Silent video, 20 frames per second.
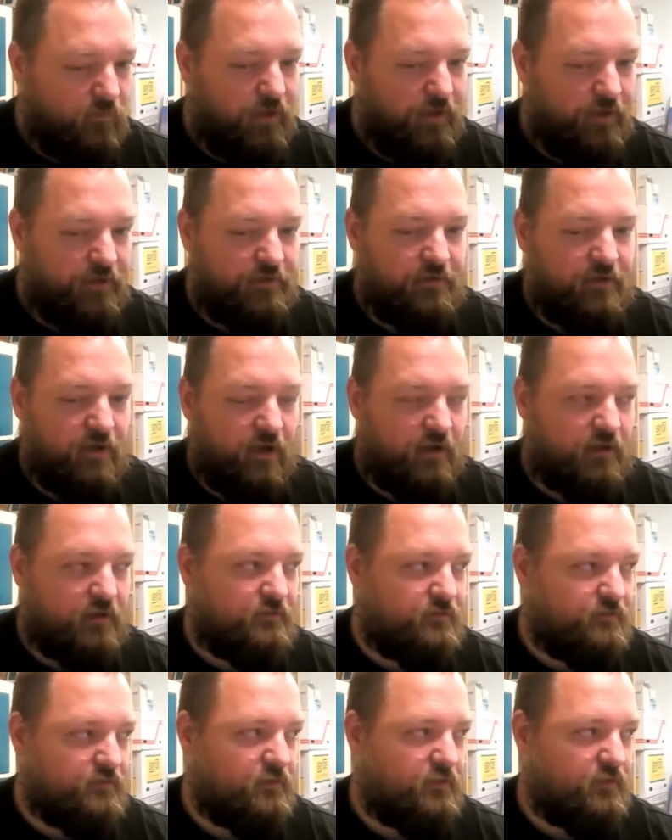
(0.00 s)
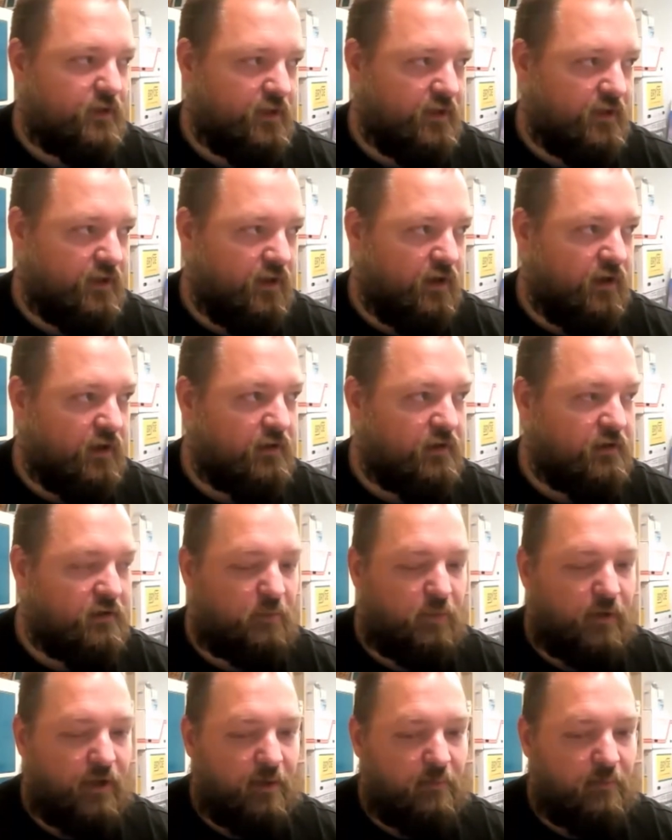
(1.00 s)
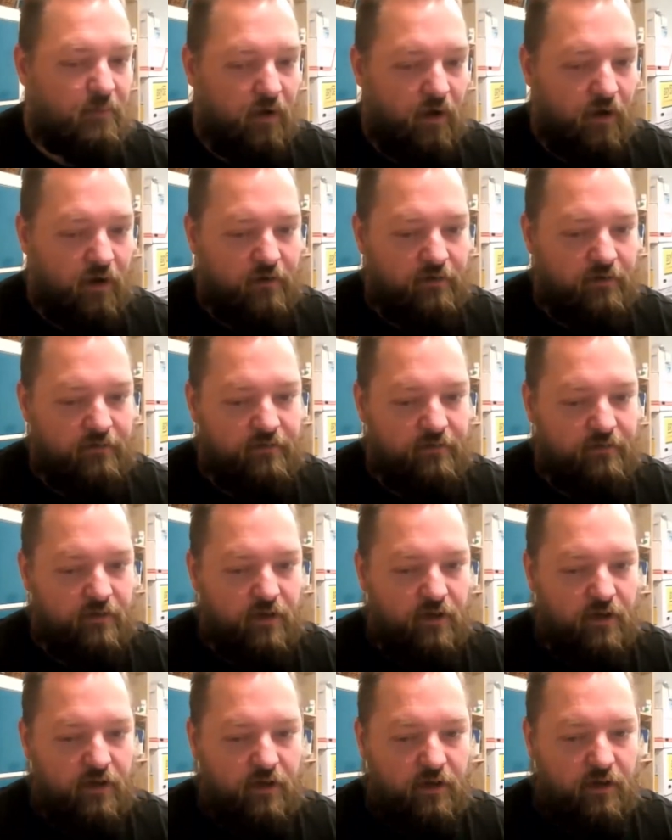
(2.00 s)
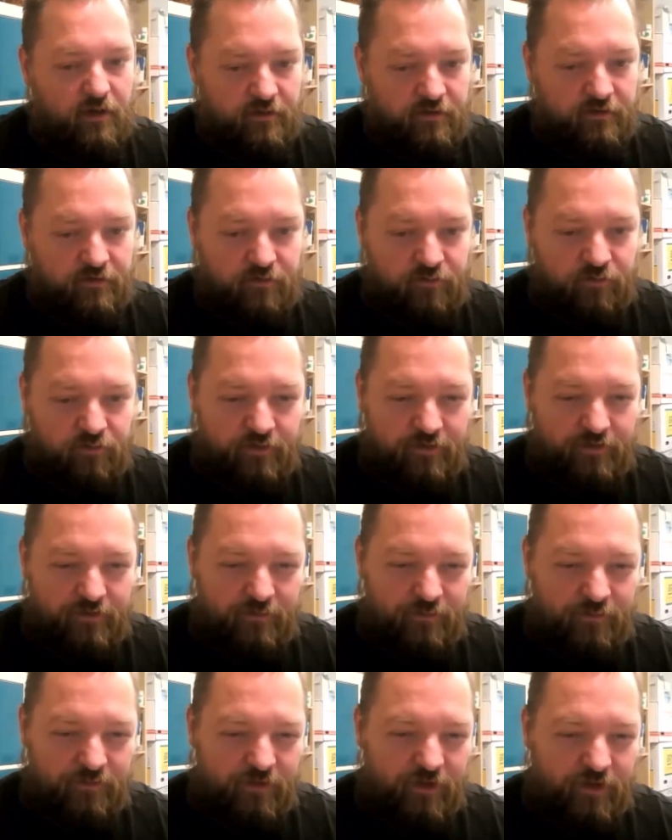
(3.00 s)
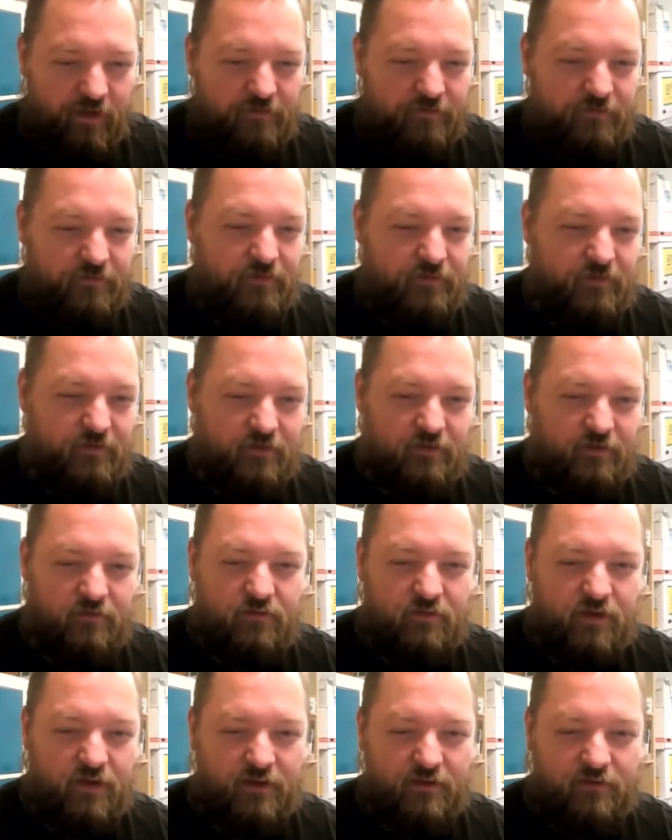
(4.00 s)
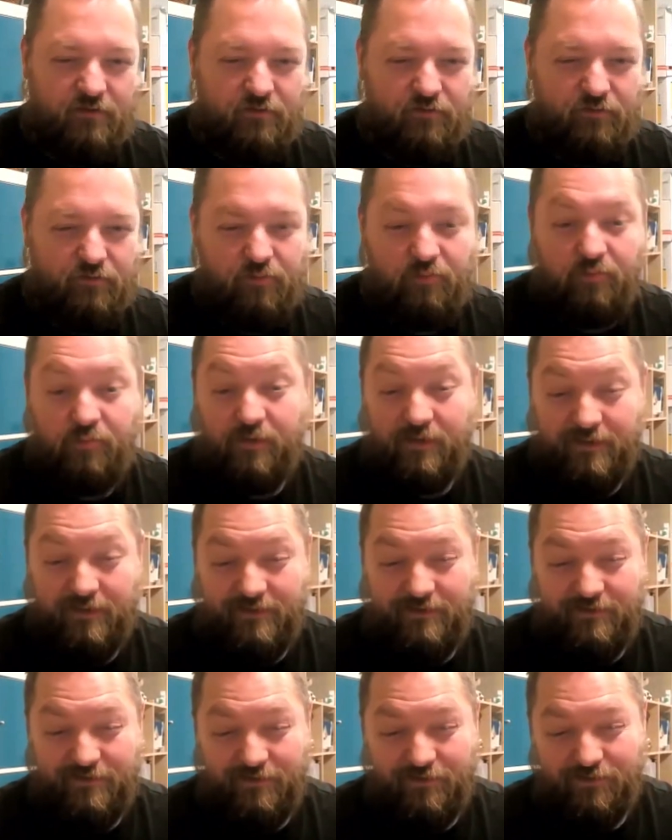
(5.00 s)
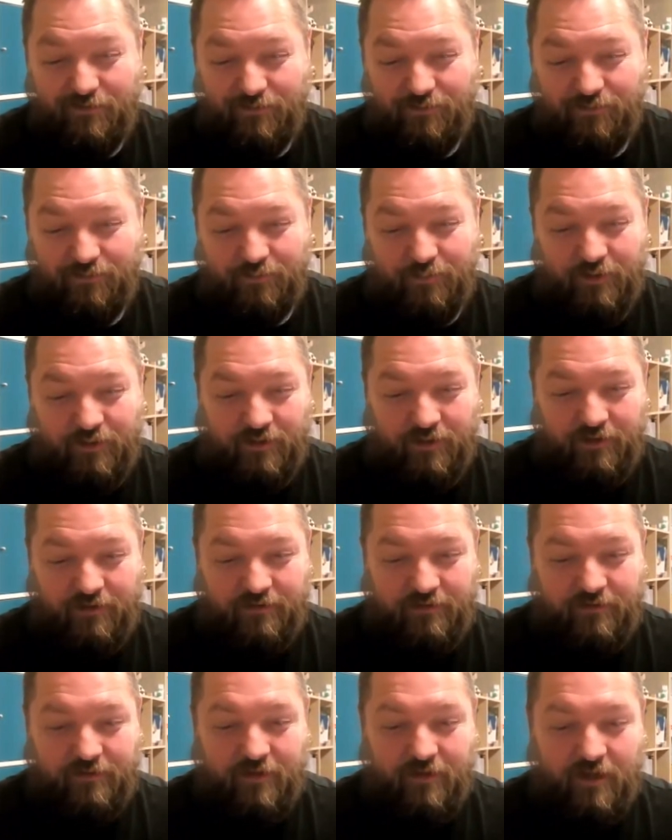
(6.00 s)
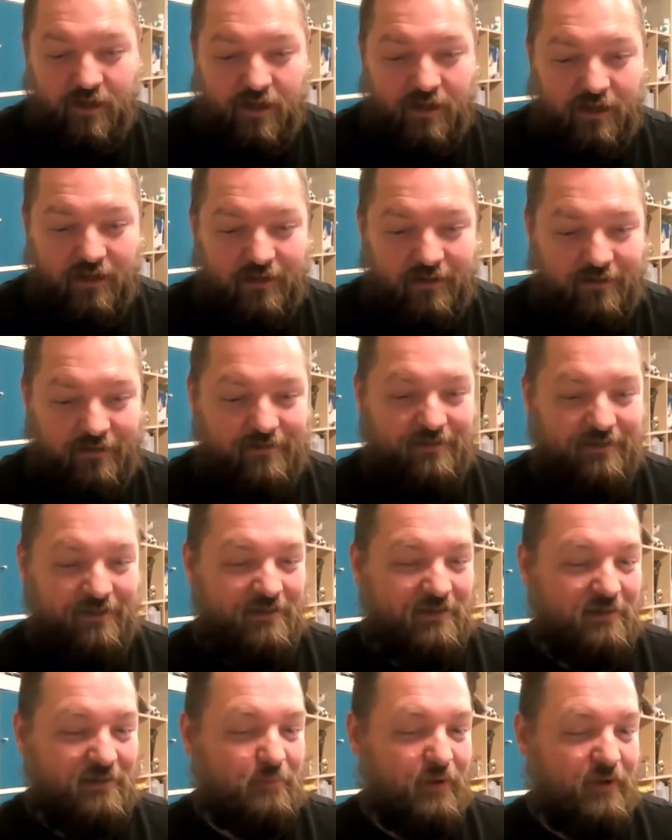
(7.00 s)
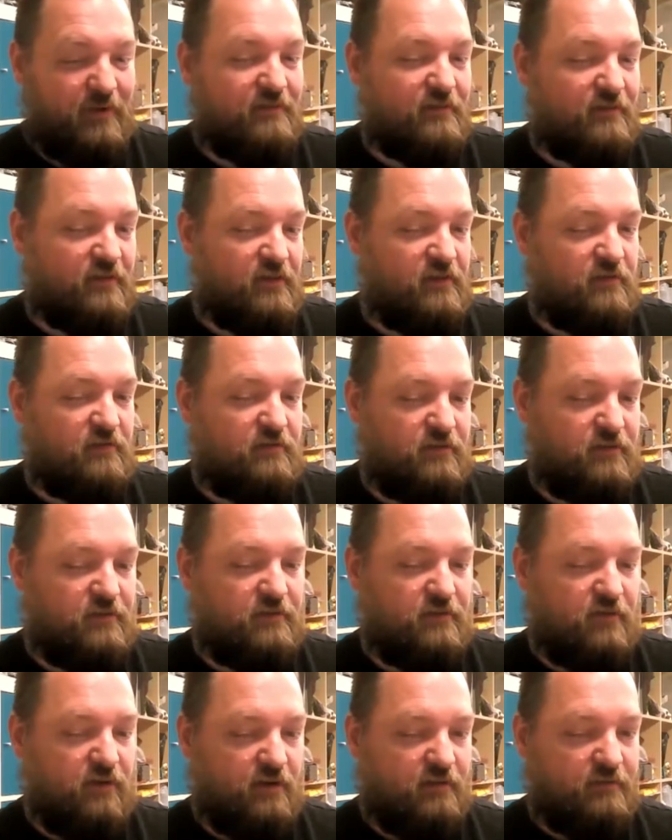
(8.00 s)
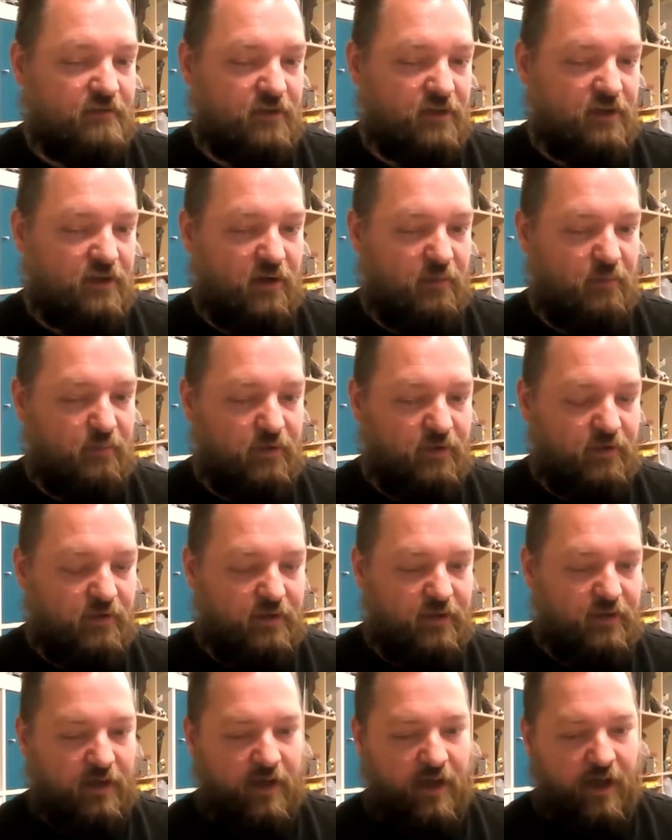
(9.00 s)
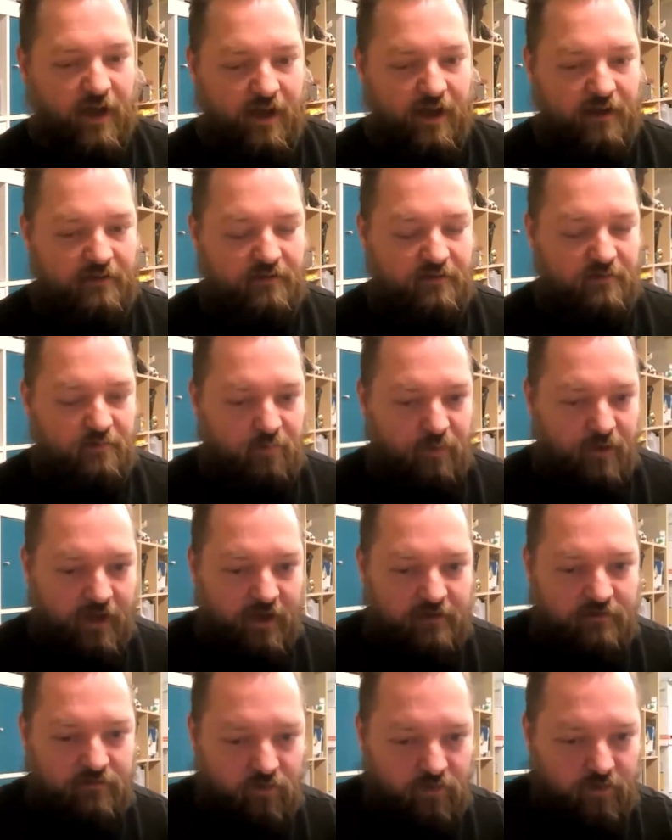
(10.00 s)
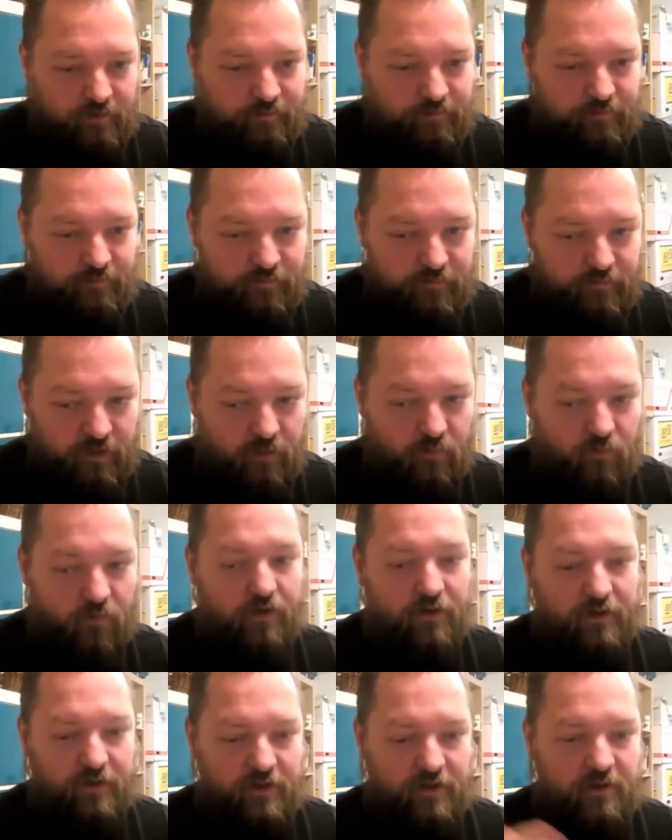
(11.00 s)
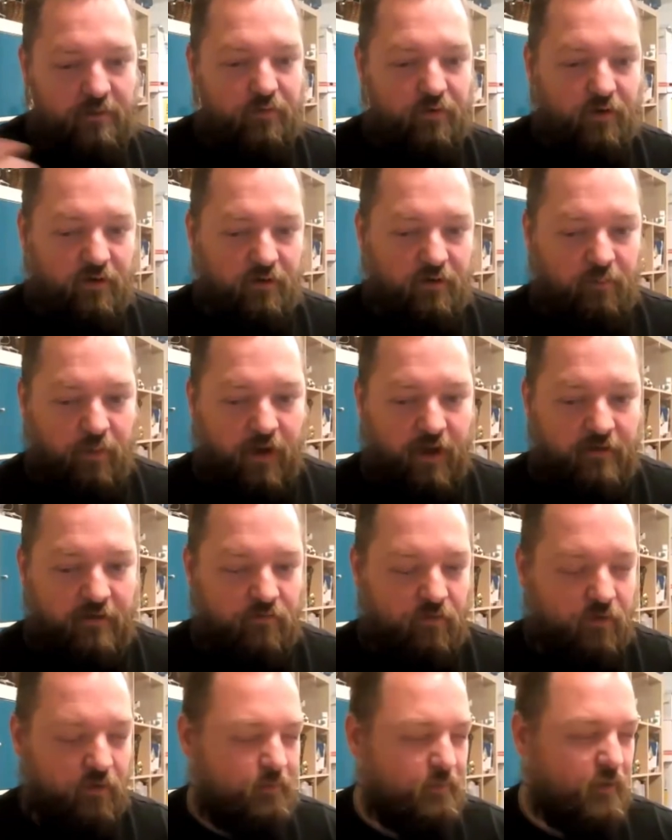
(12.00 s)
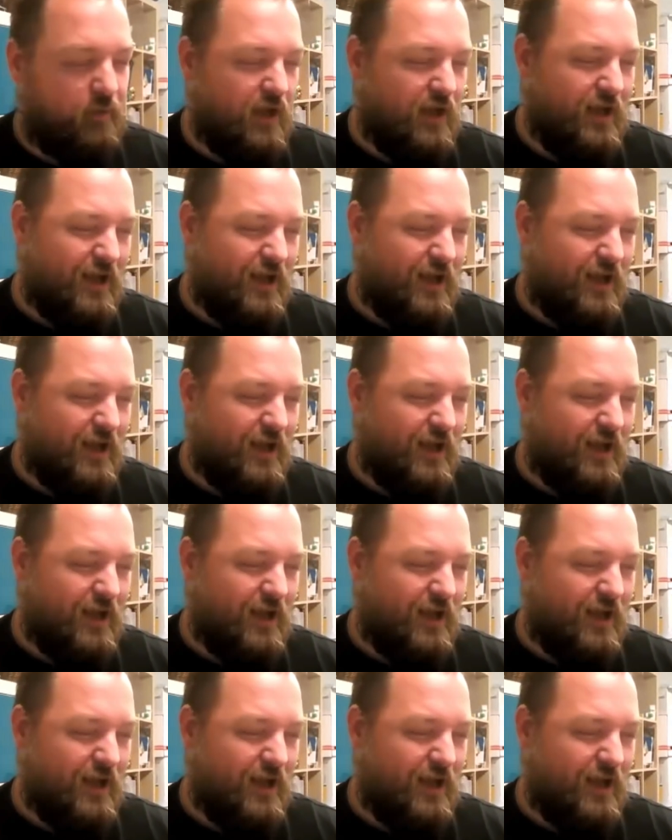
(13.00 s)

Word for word: it's kind of AI in a black box it's doing some stuff it's trying to please you because it's in the best interest of the company that has the platform they want to keep you on the platform